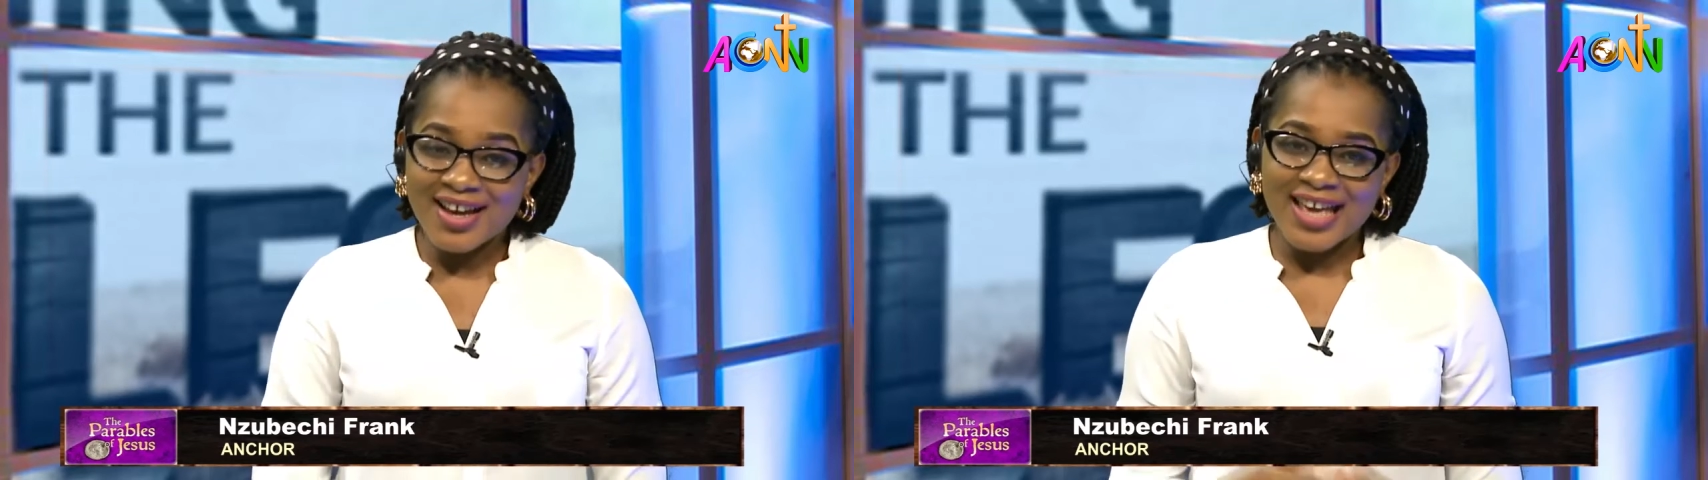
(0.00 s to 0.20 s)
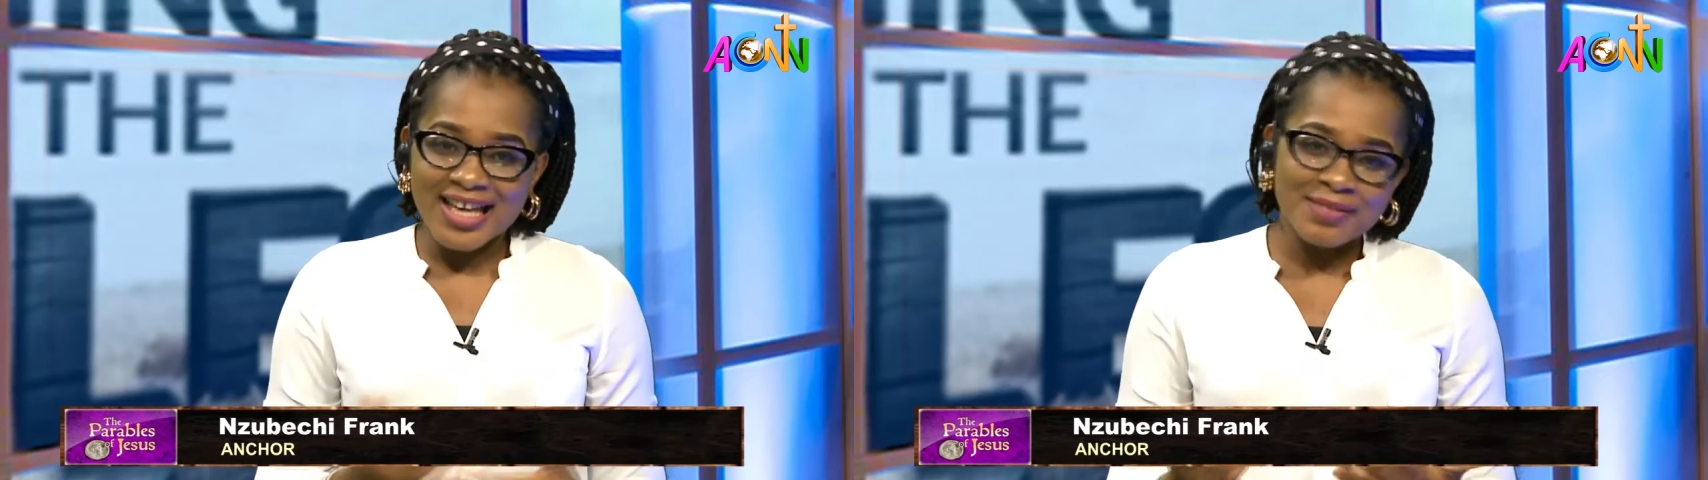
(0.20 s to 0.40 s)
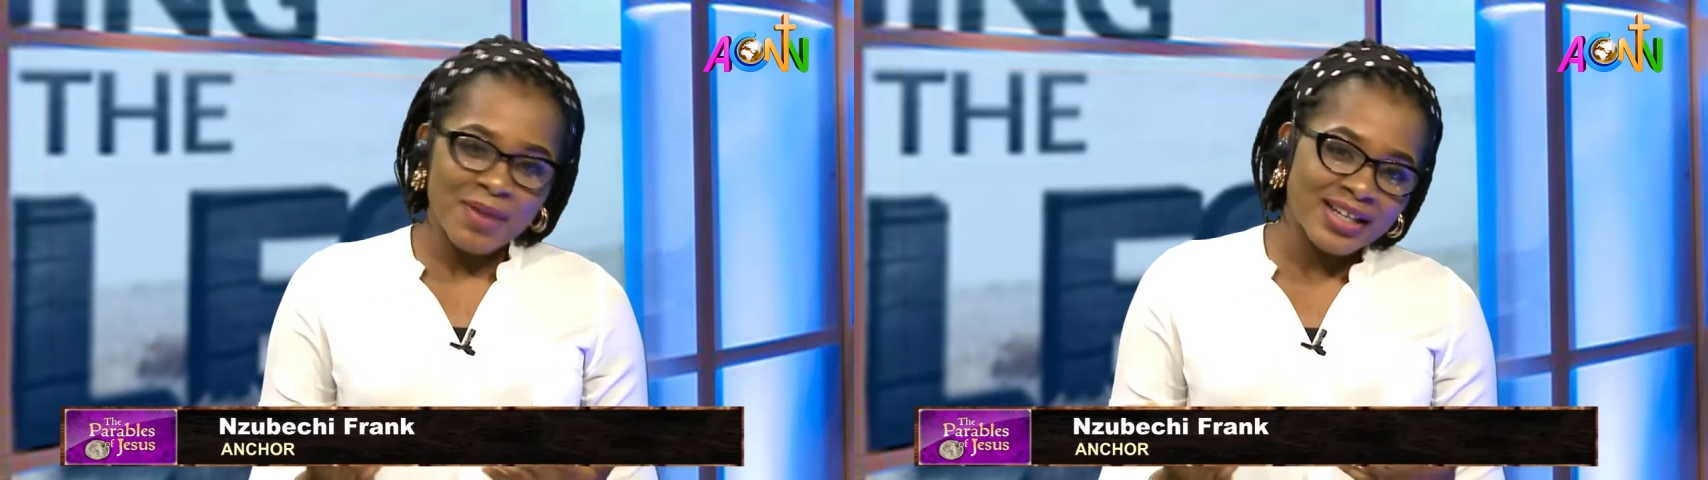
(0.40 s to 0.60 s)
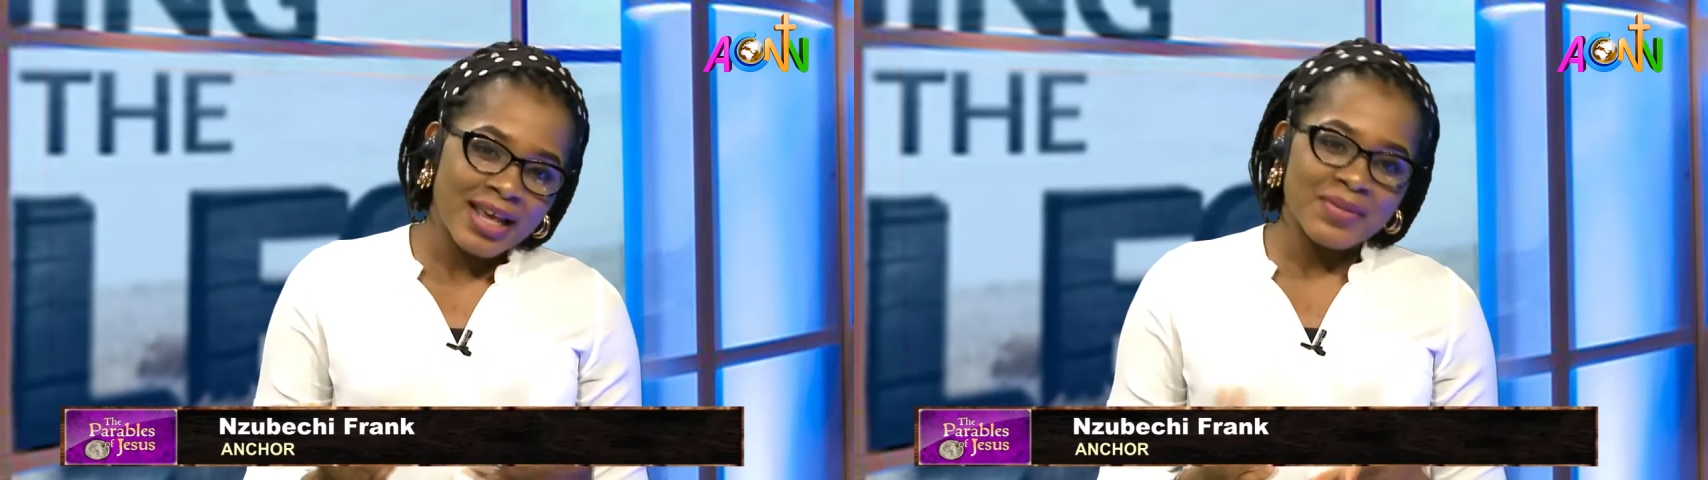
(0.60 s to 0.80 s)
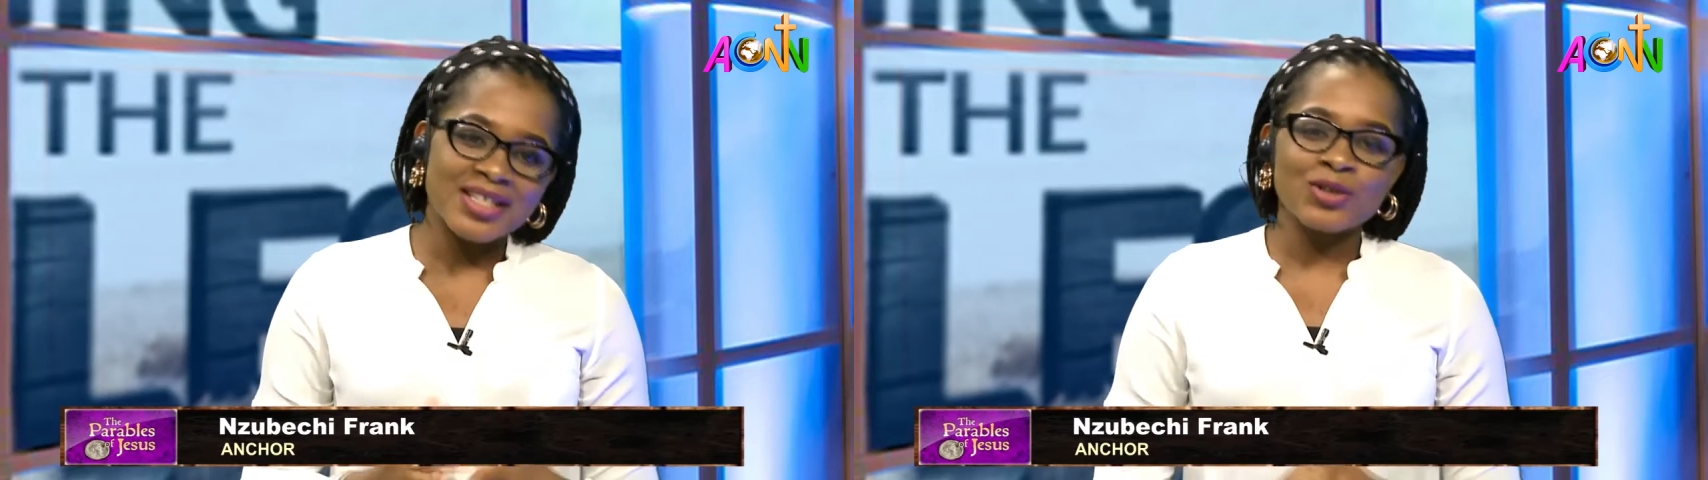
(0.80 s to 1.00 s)
Yes, my
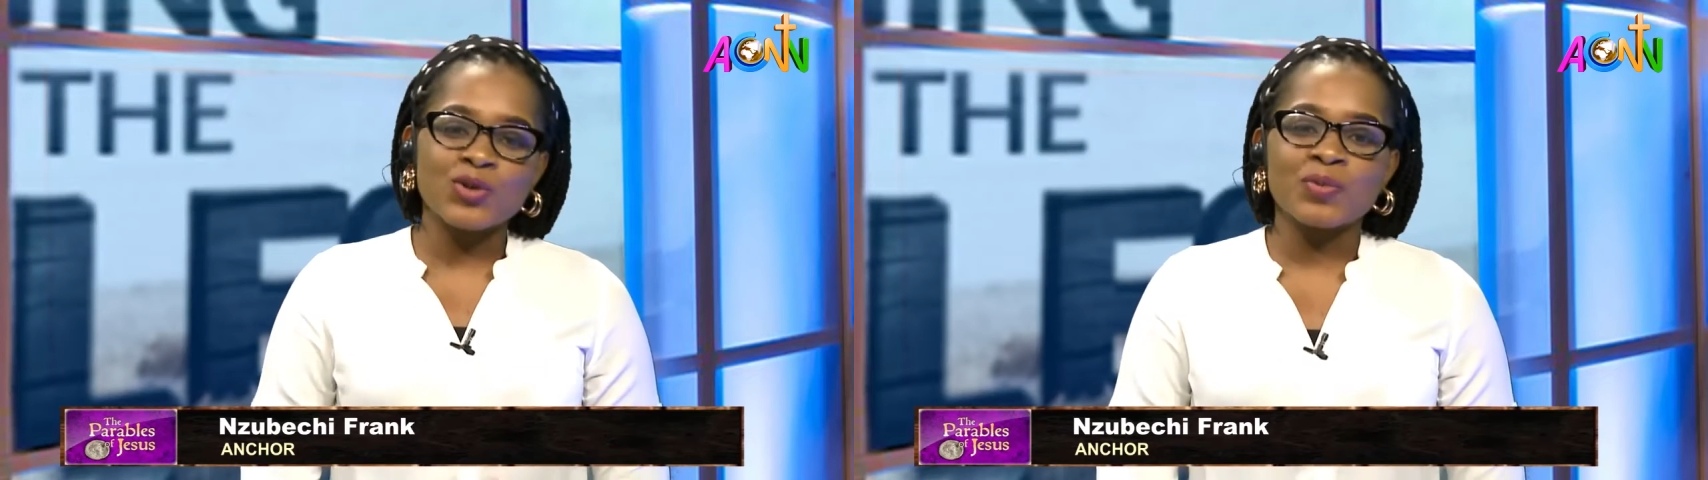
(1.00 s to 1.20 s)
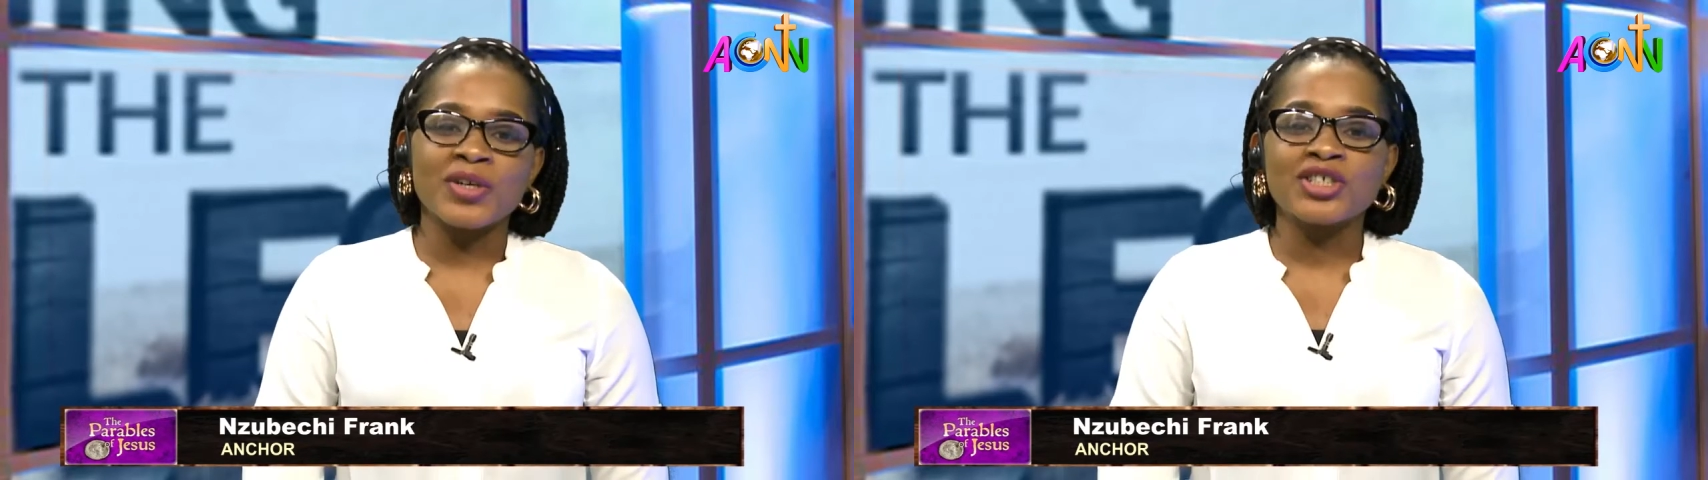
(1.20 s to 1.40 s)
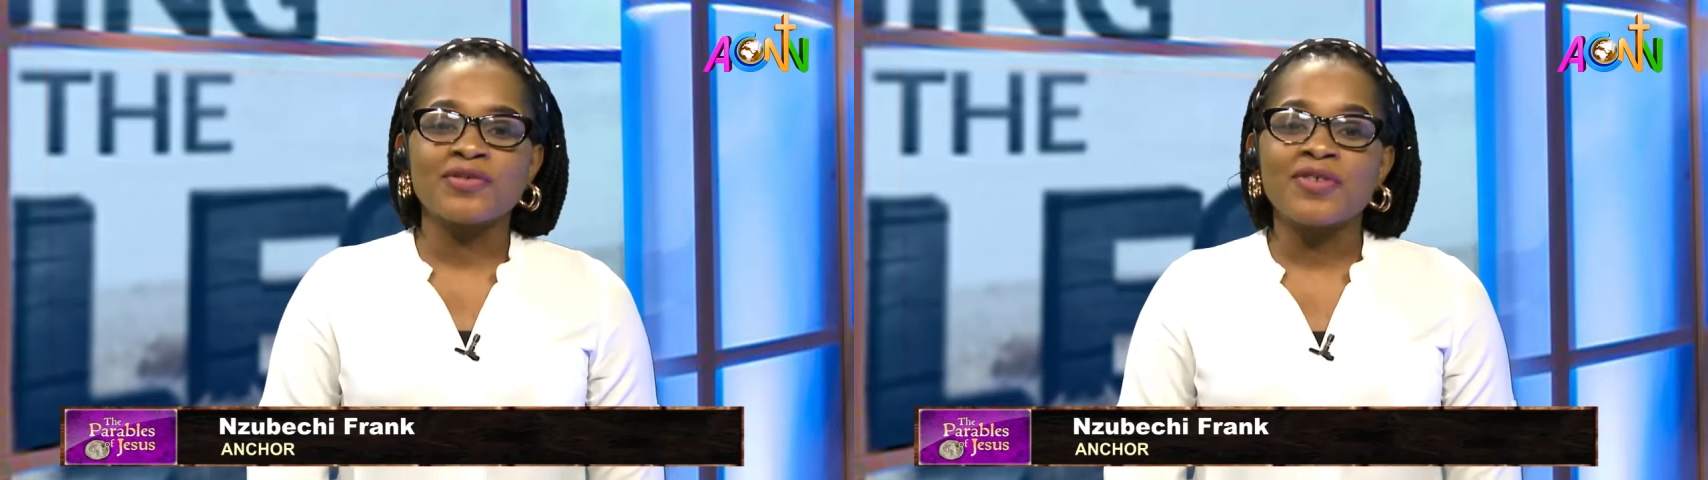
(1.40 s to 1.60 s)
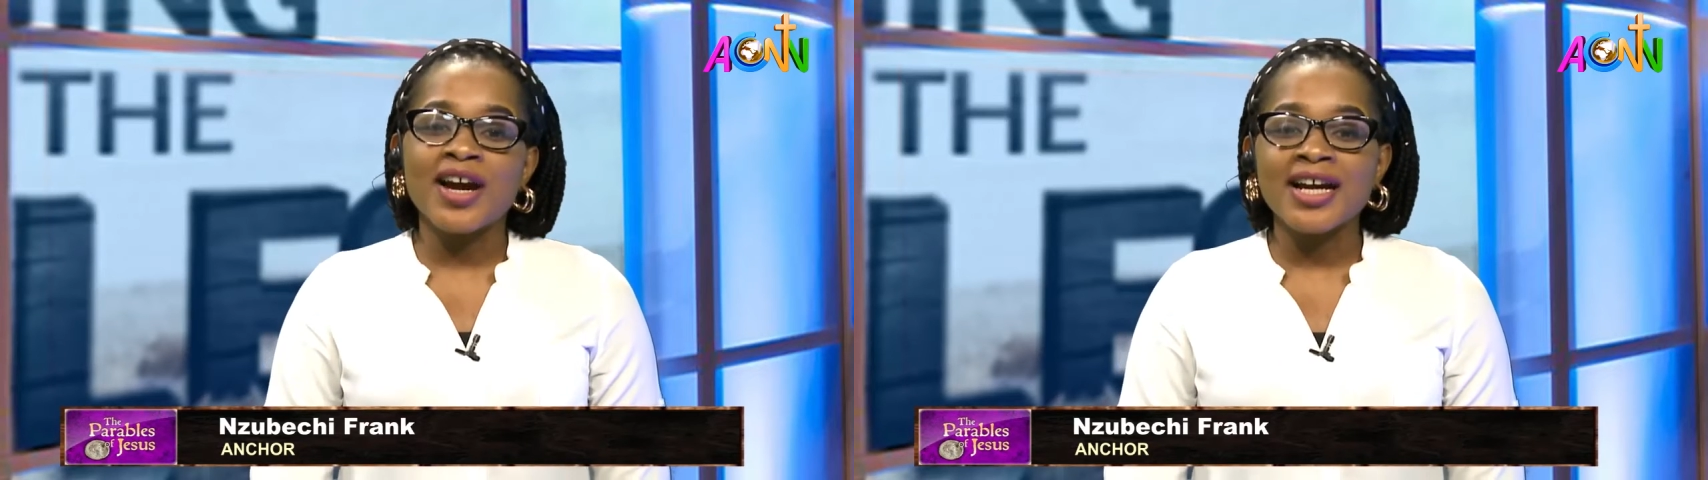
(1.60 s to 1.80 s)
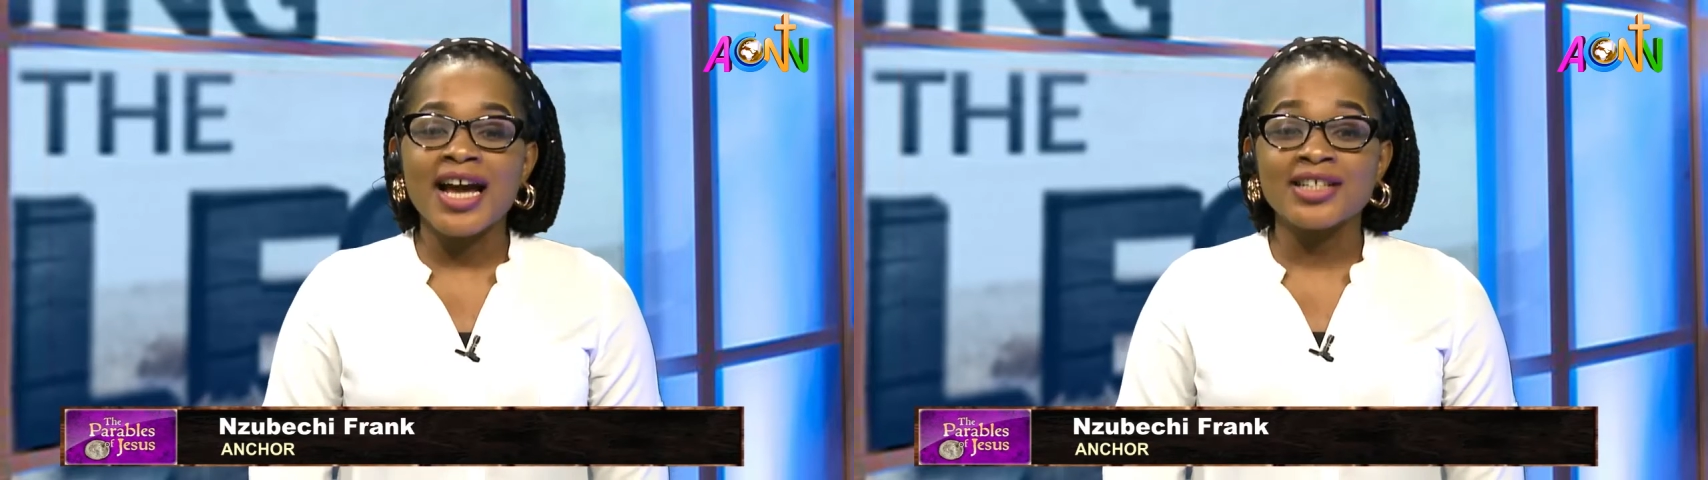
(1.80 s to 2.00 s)
name is Nzubechi Frank